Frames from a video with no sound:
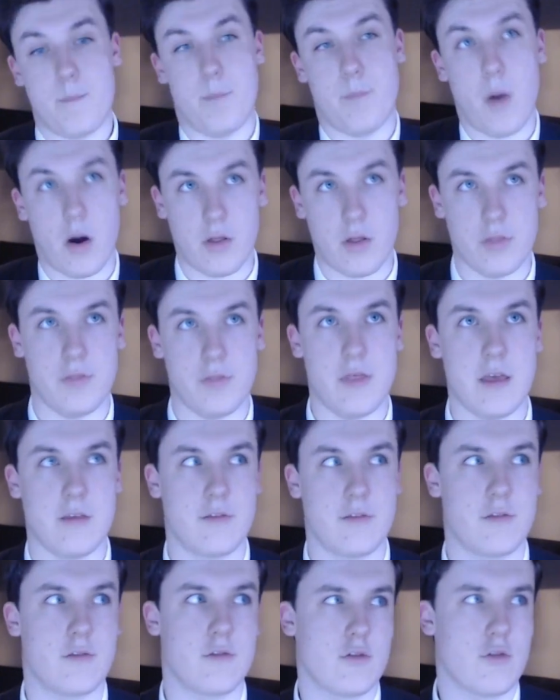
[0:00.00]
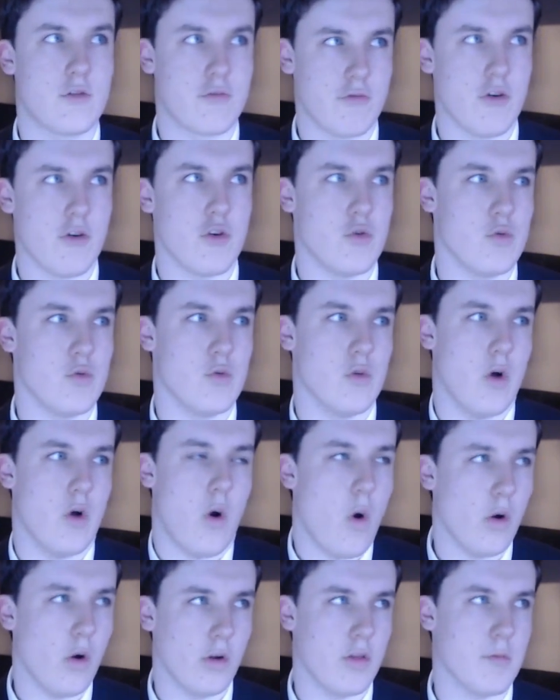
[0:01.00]
But this crew,
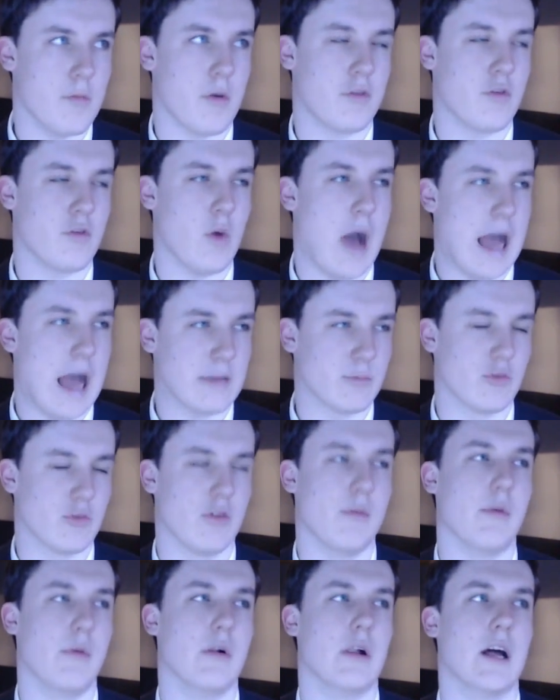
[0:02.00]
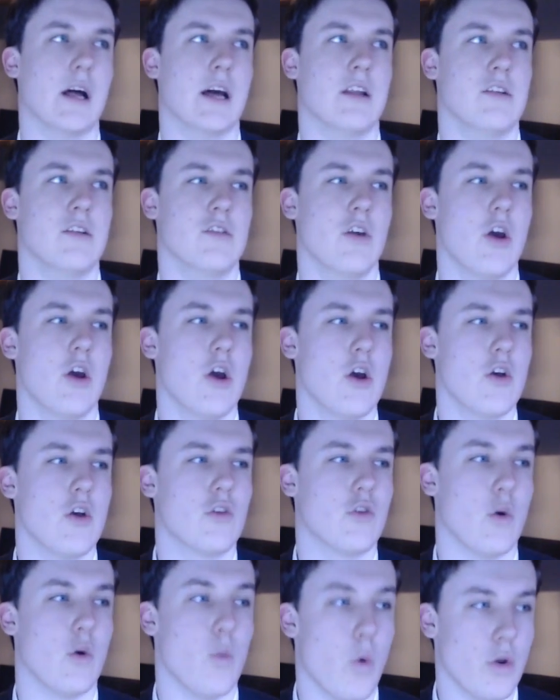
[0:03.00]
all of them are so admirable and
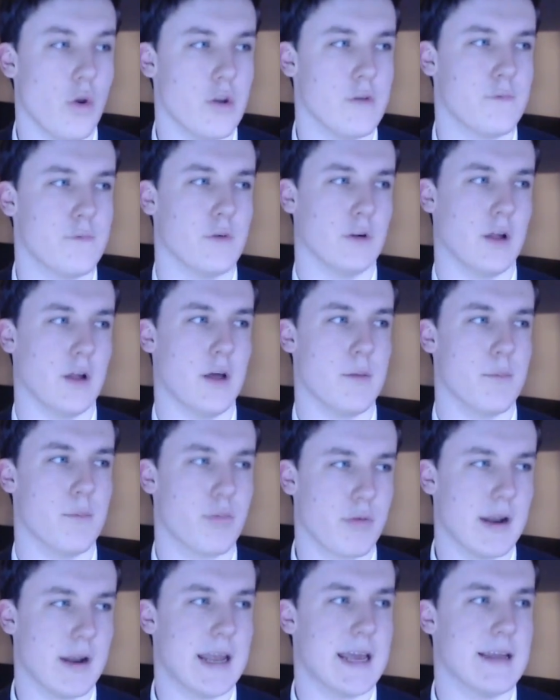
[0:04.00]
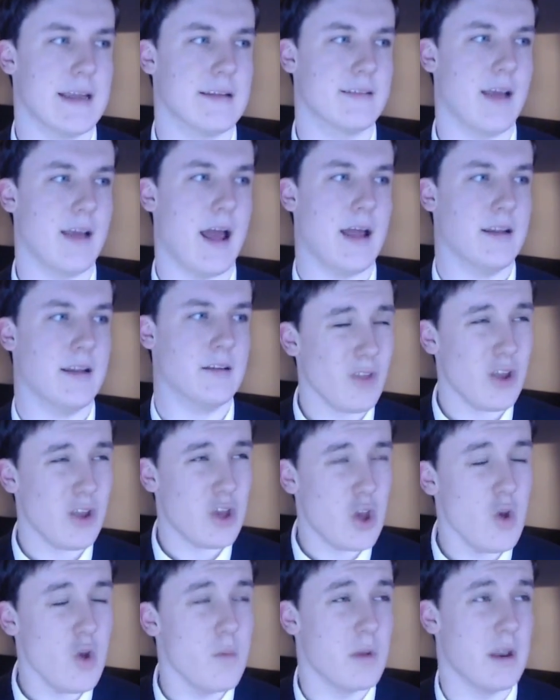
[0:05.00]
so wonderful and brilliant and
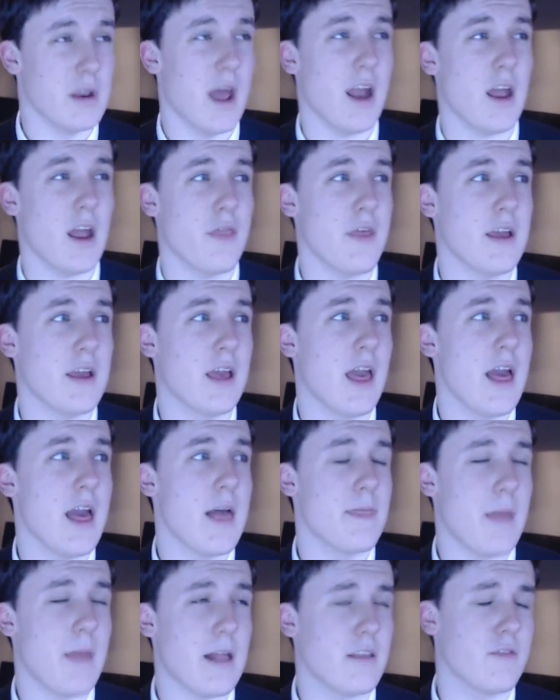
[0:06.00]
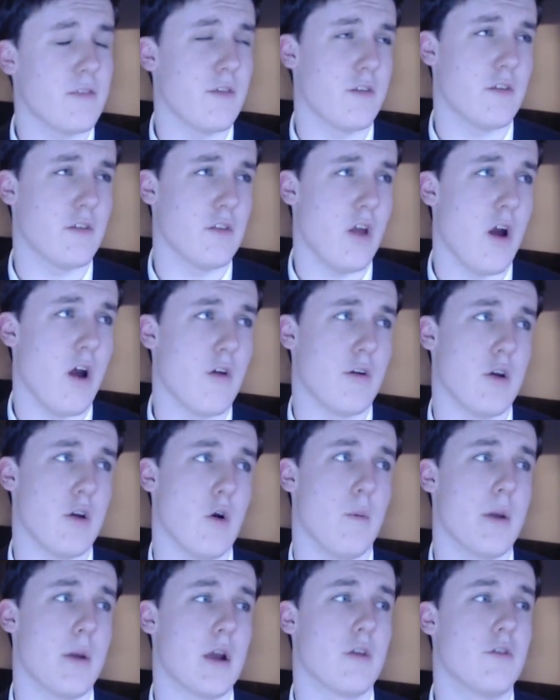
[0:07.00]
human. And I think that's the
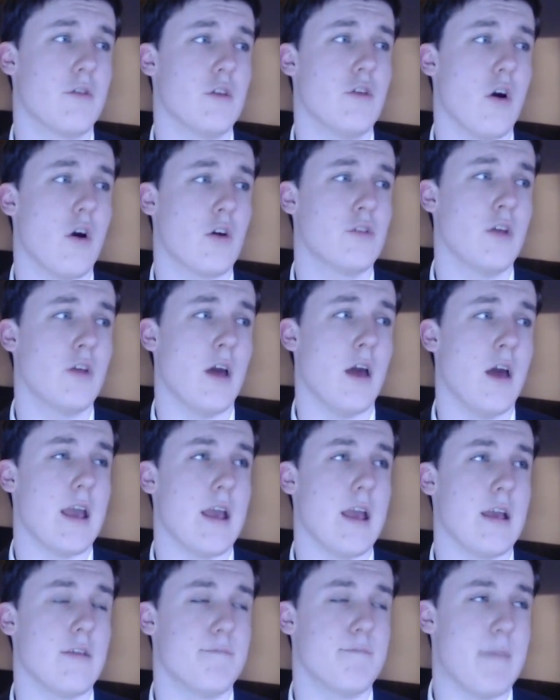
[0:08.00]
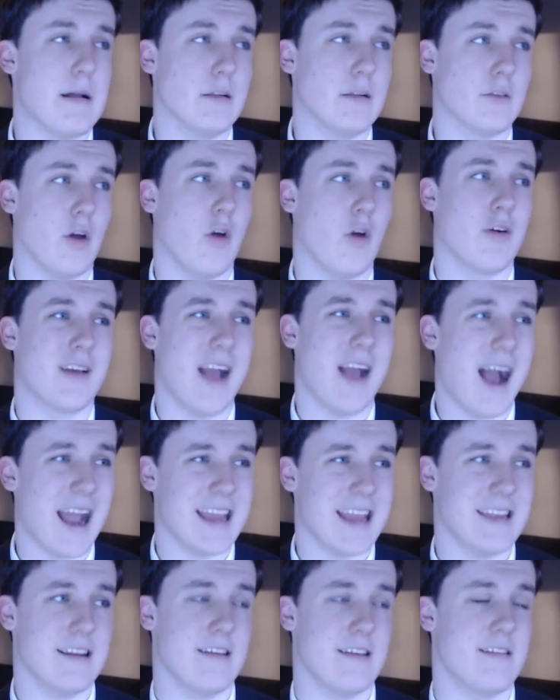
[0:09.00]
scenario, because the Doctor is built on
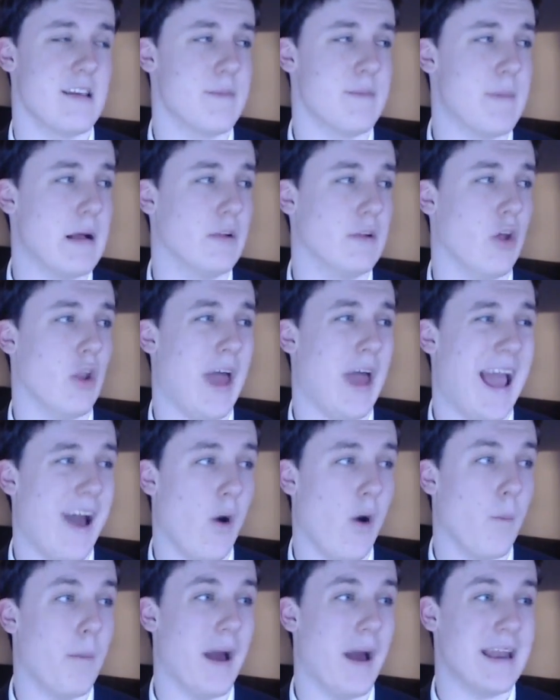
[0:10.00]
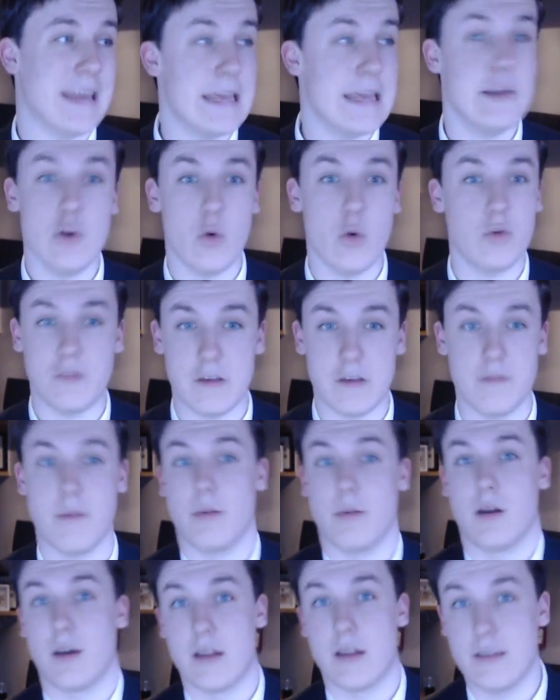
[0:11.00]
kindness, he's built on help, and he knows these
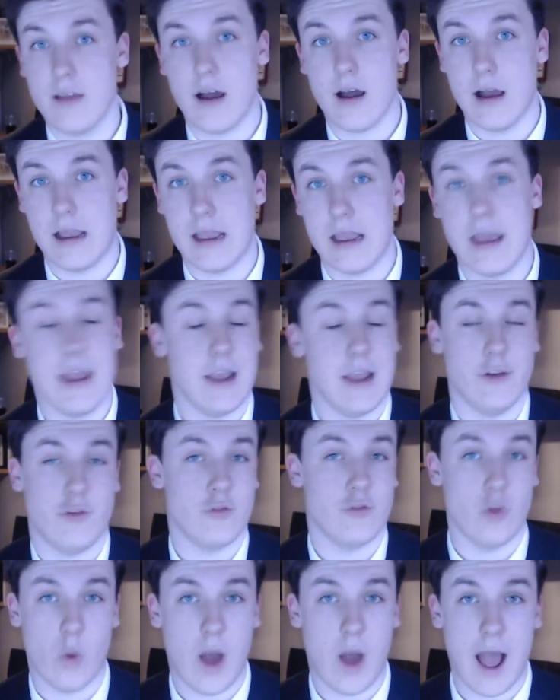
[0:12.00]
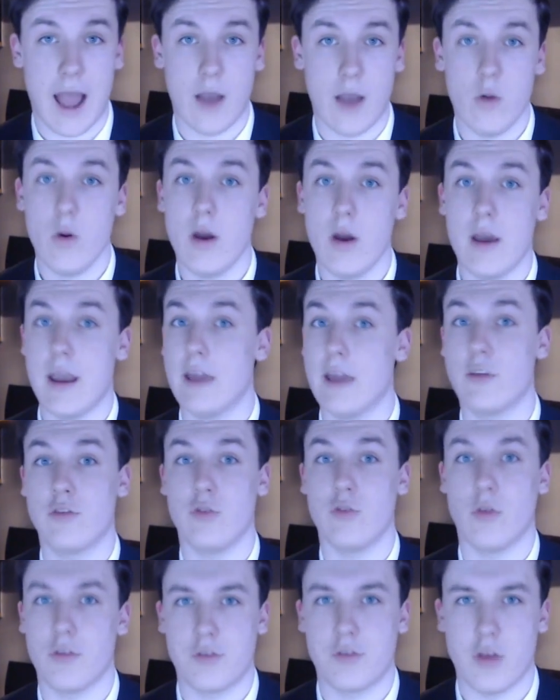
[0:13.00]
people are going to die. He doesn't know how, he
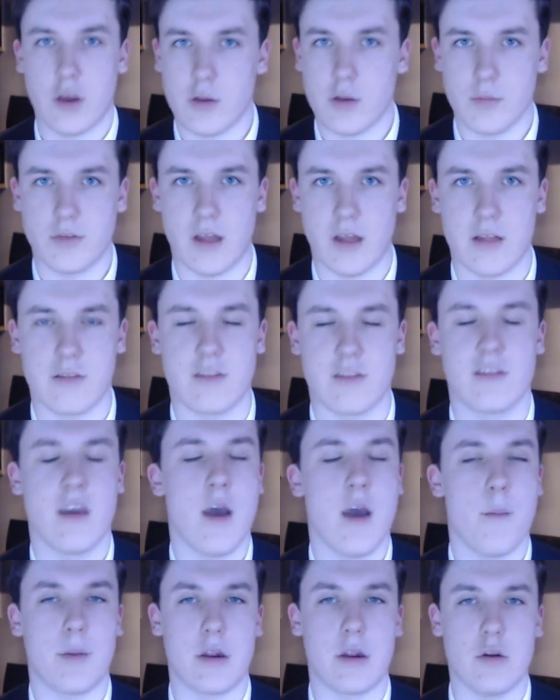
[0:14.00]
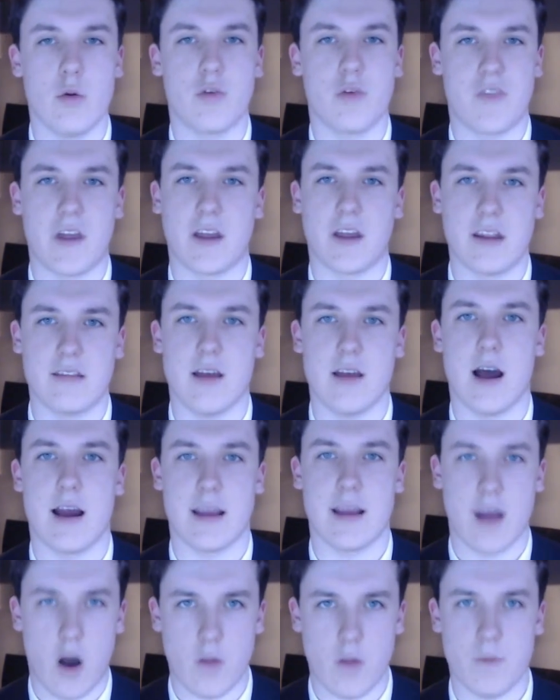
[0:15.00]
doesn't know the circumstances, but he knows they're going to
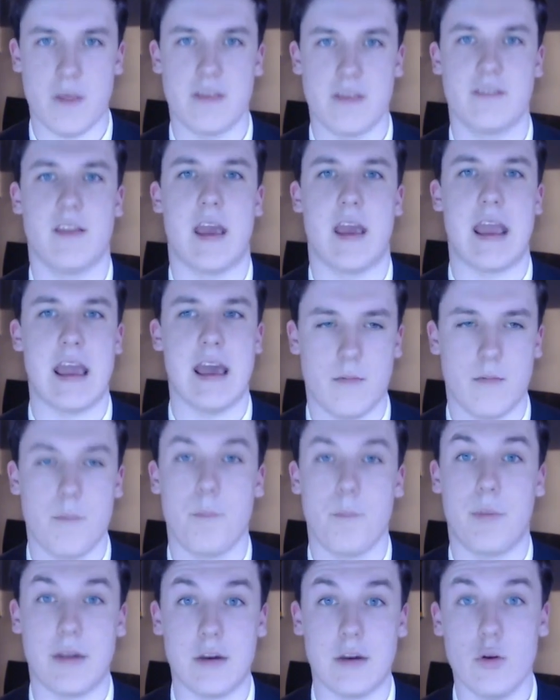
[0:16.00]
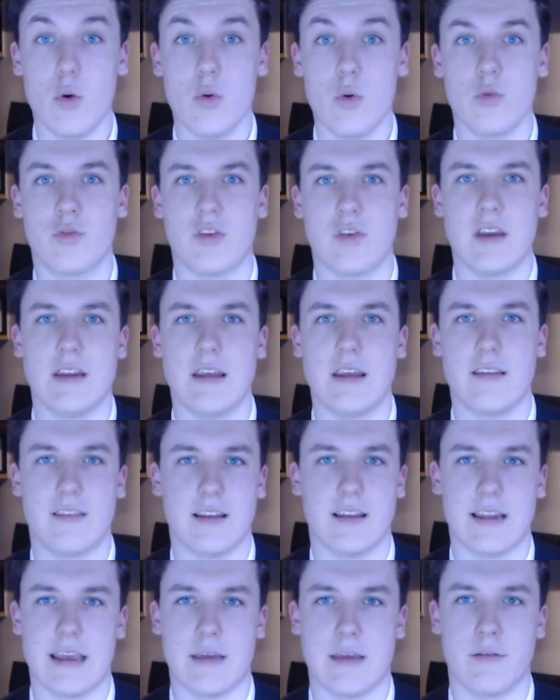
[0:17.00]
die on this day. But he knows he needs
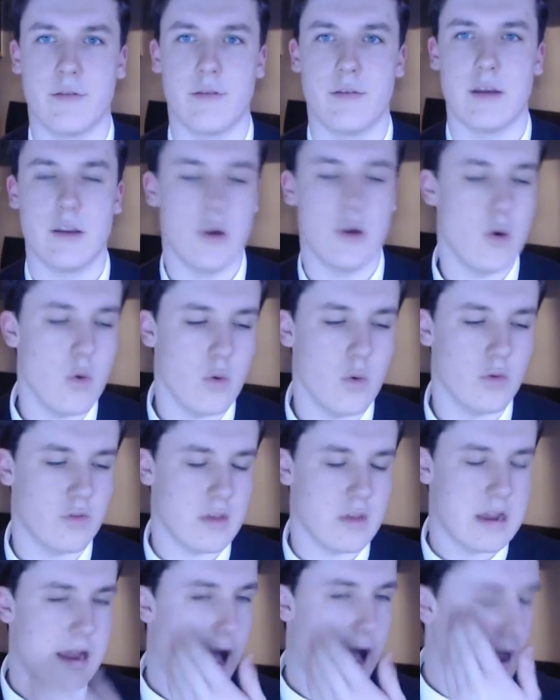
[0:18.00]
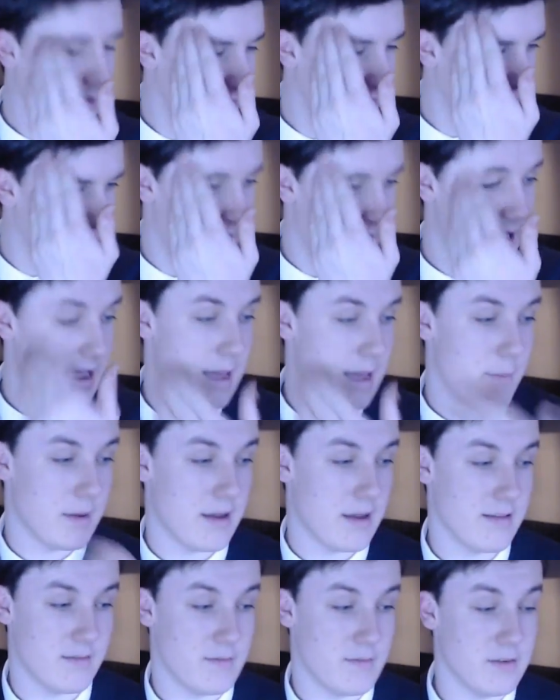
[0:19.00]
to leave. He knows he cannot stay here
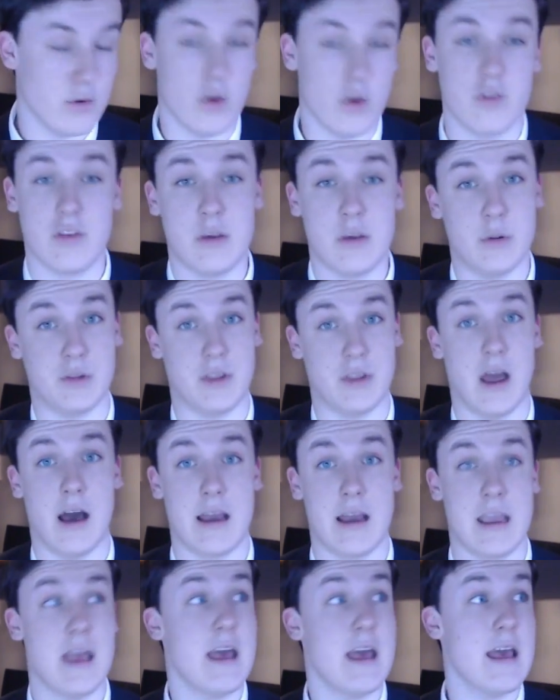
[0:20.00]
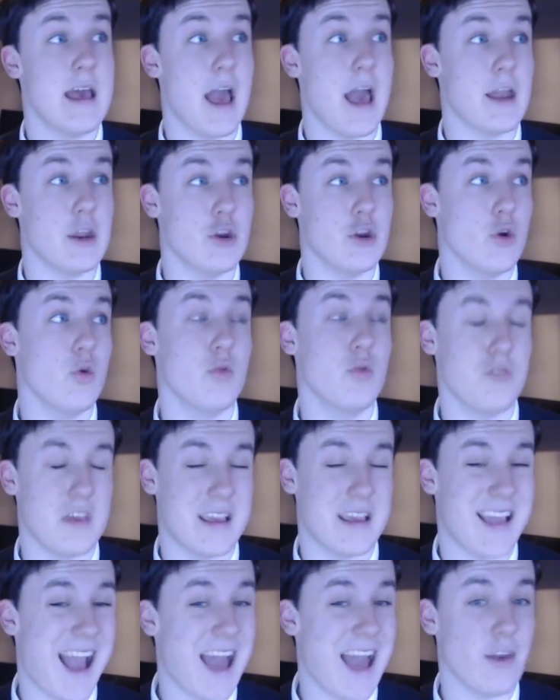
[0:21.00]
because if he does, he will die. And he knows he
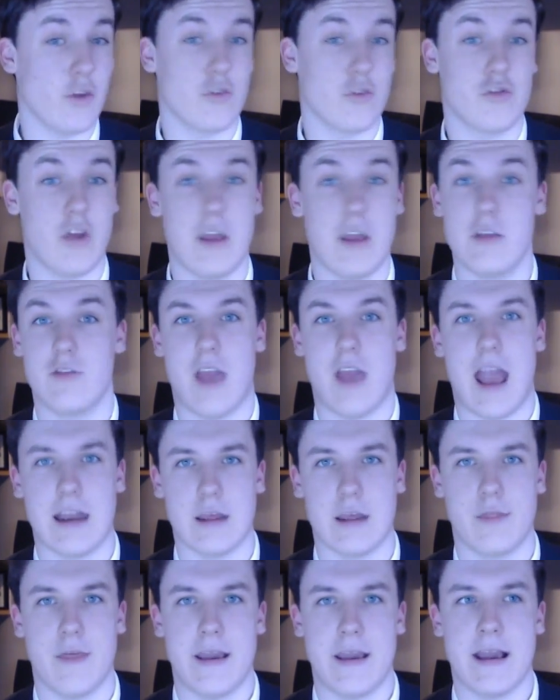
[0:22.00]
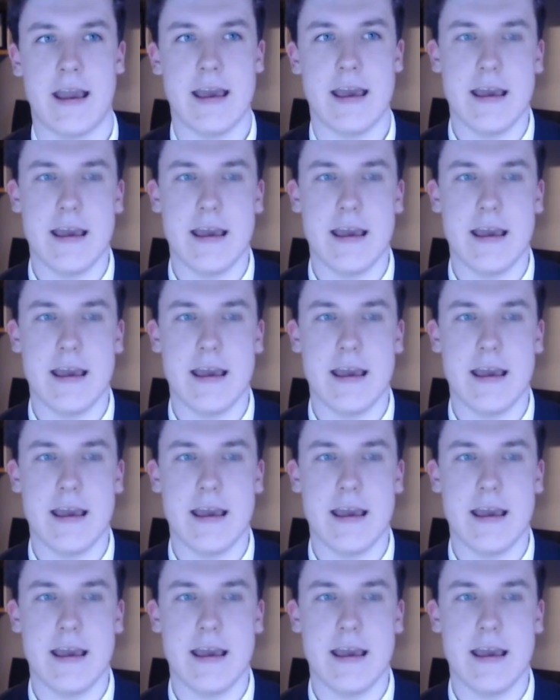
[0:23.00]
cannot change anything.